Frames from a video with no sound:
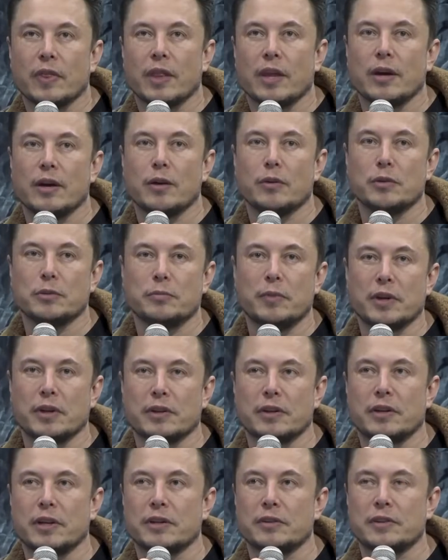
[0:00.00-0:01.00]

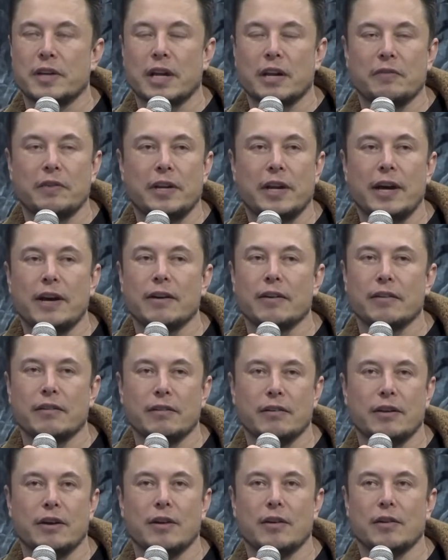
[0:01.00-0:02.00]
It was getting me down.
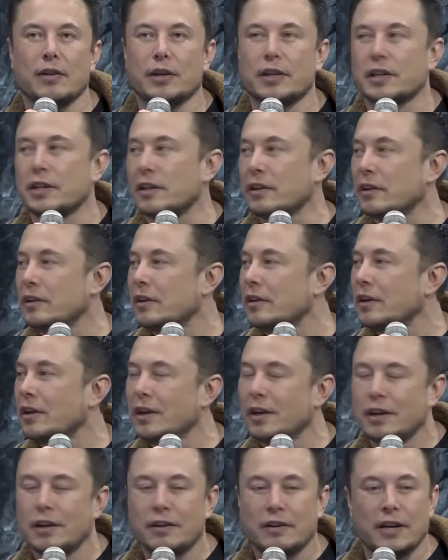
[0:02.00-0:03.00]
I look at the
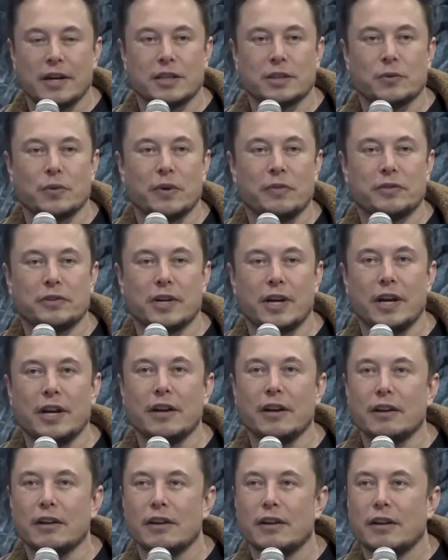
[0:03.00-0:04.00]
NASA website,
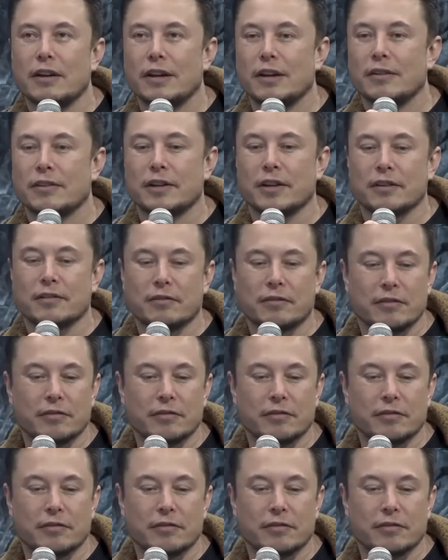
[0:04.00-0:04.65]
I was like,